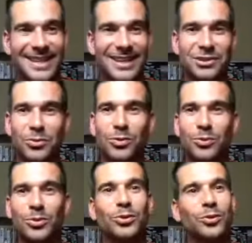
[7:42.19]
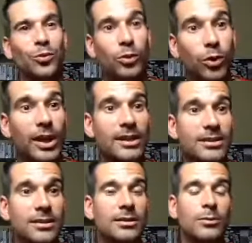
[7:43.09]
Yeah. So we'll look
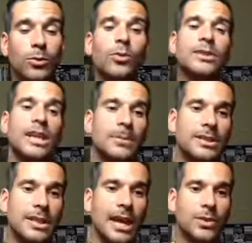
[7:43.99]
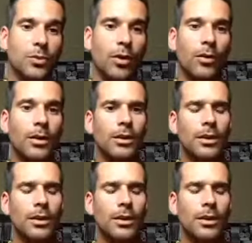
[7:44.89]
deep into that as well.